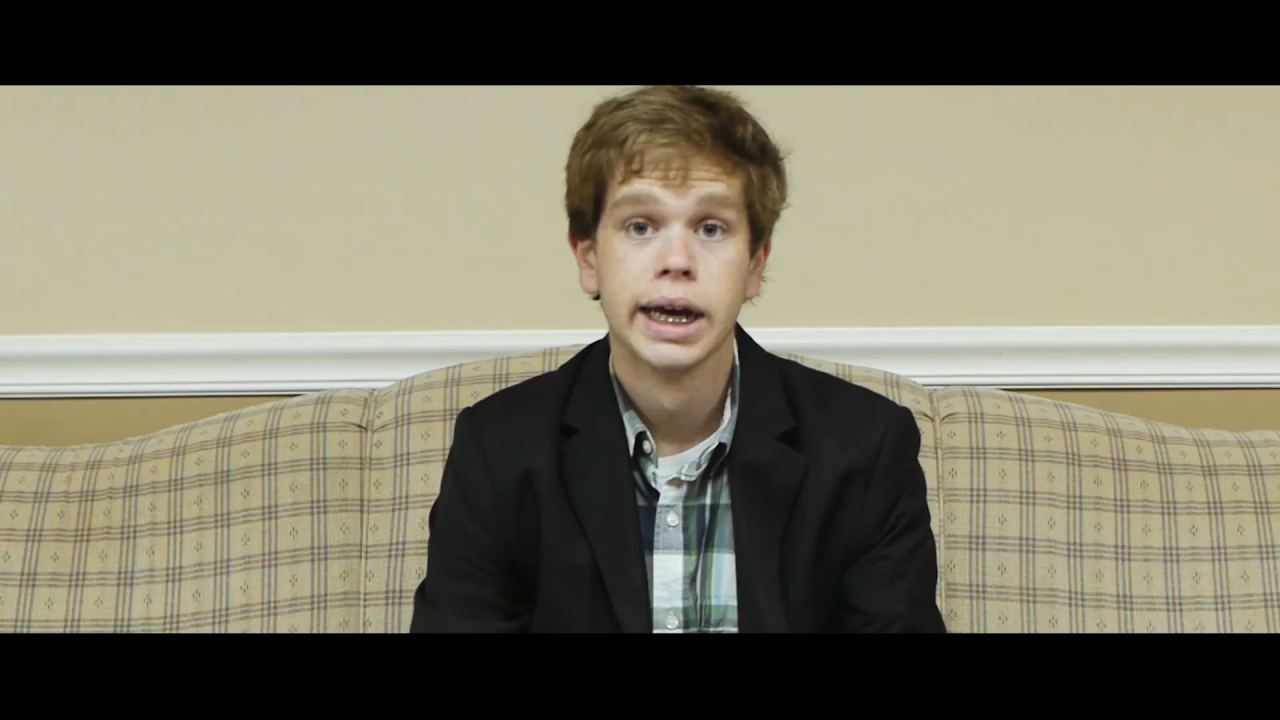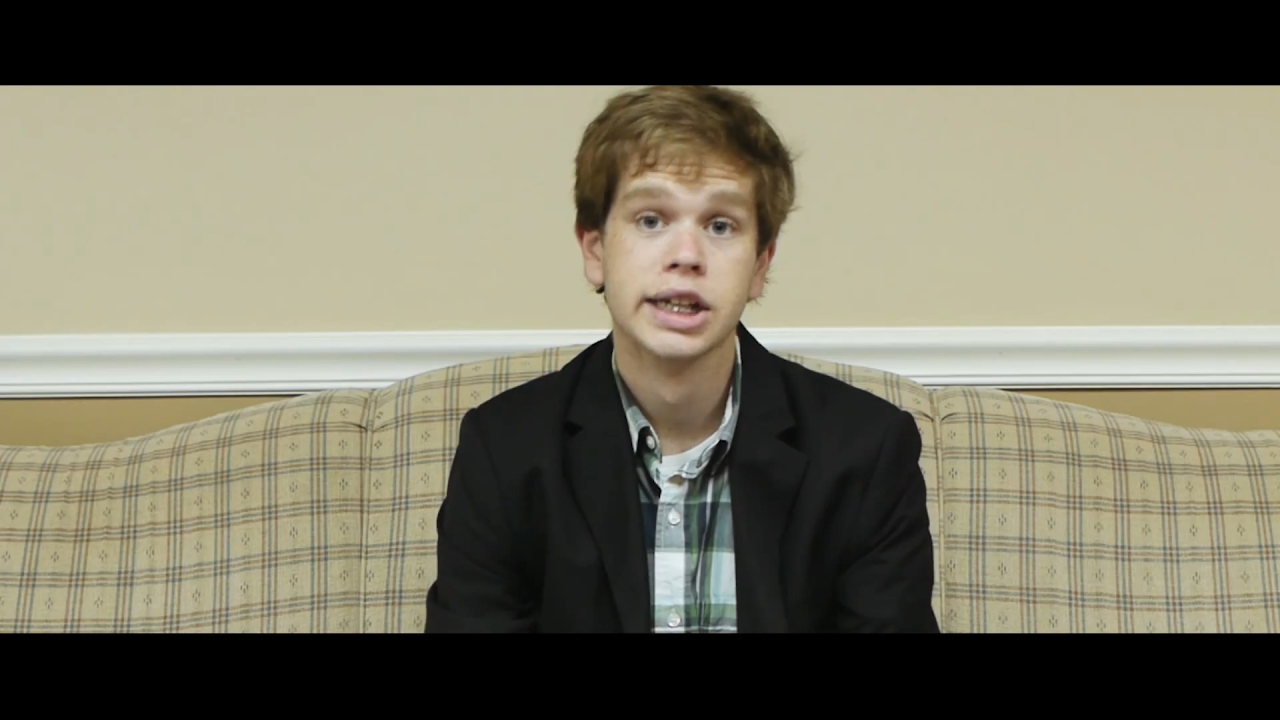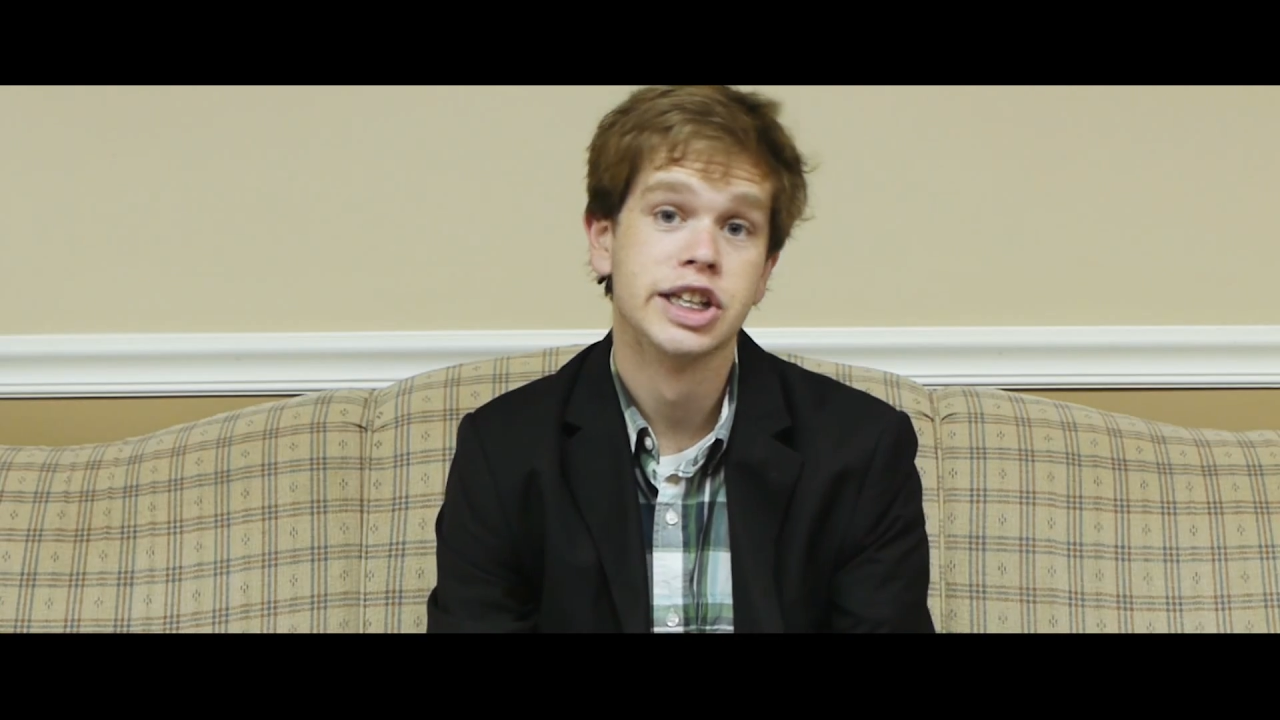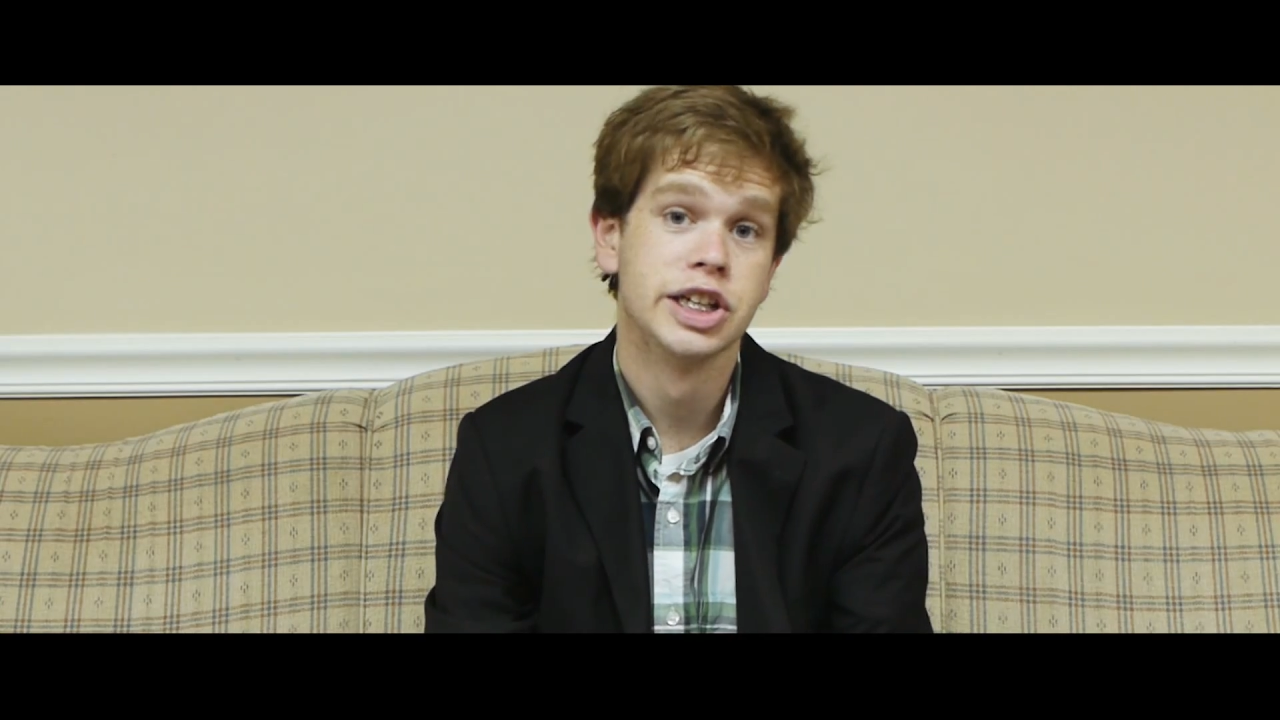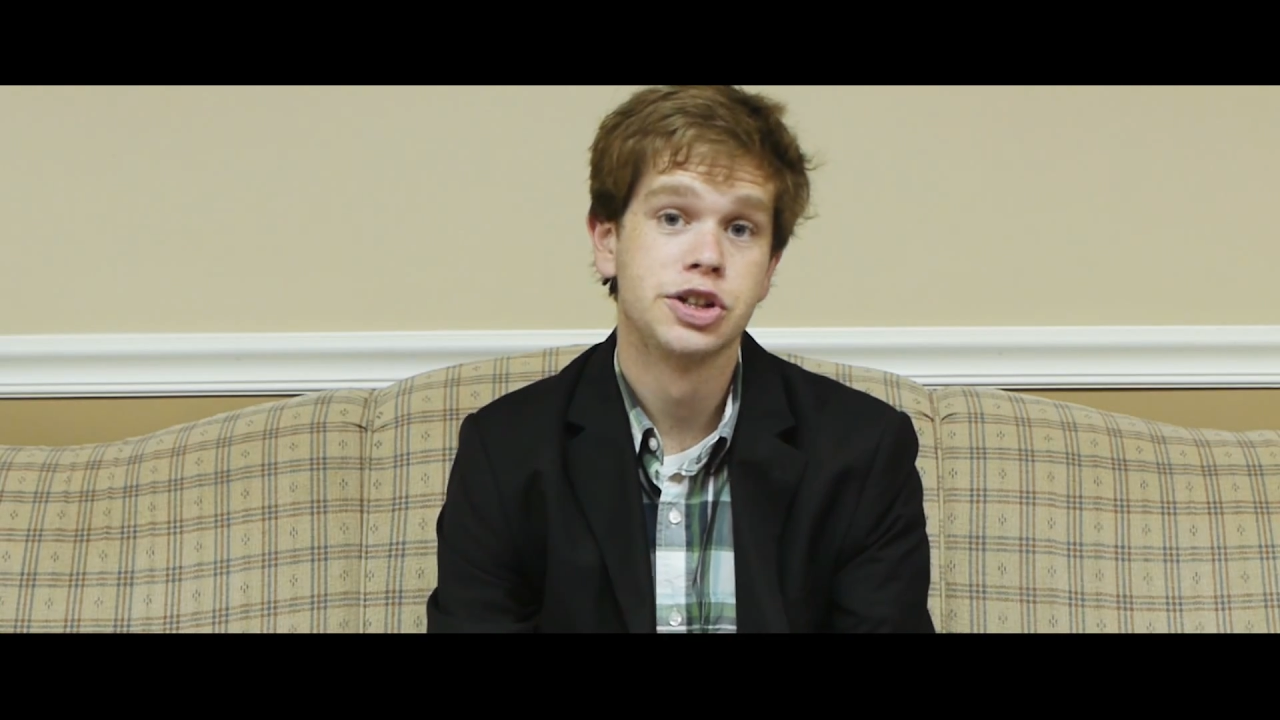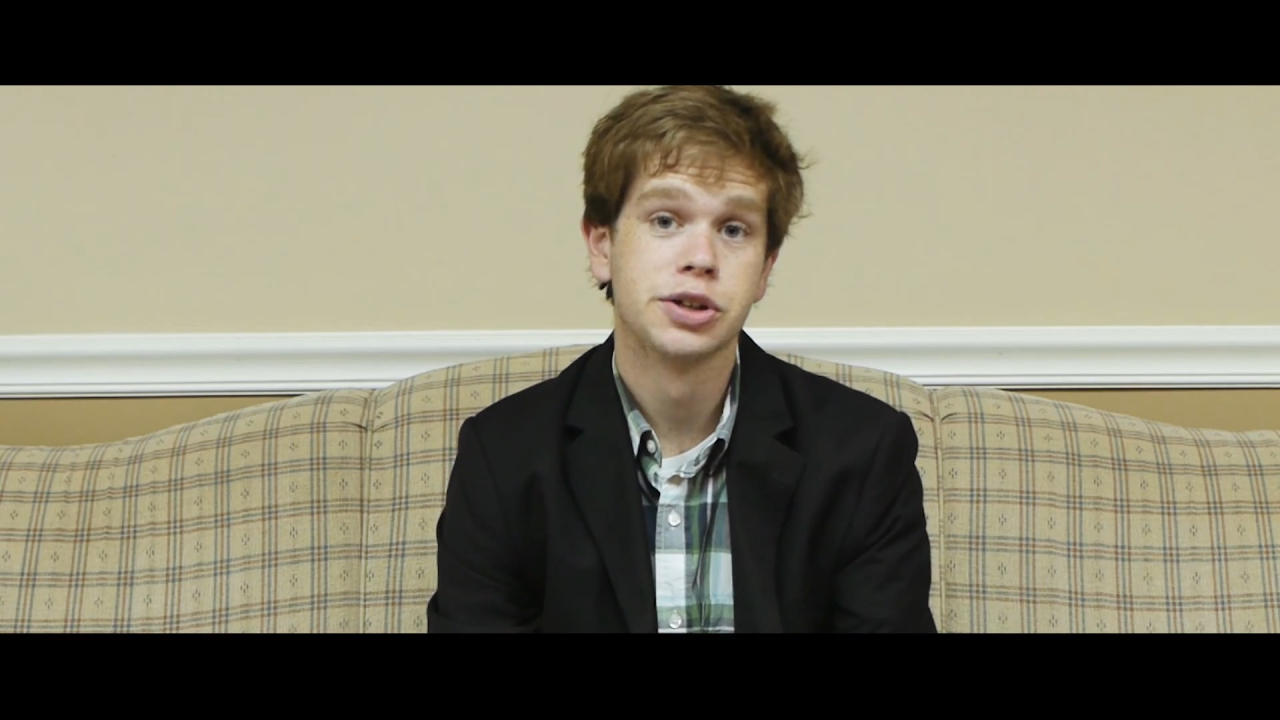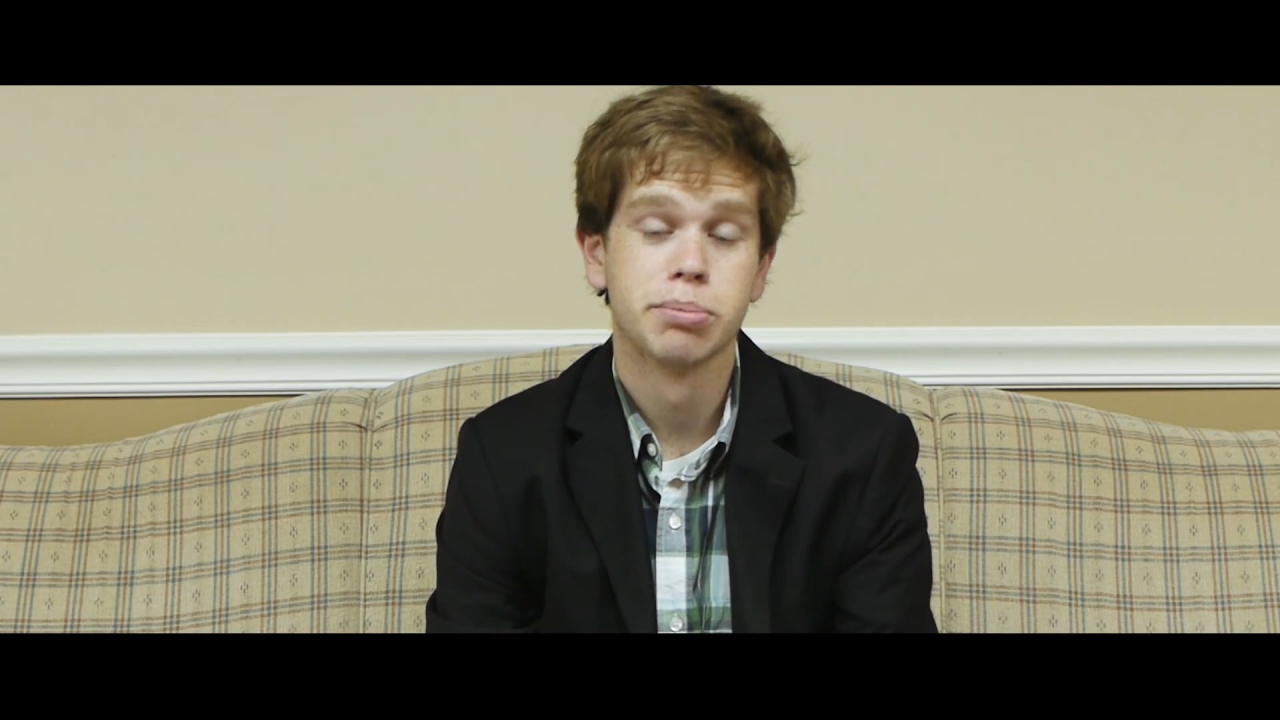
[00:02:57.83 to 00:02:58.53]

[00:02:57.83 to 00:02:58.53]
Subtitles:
Since you can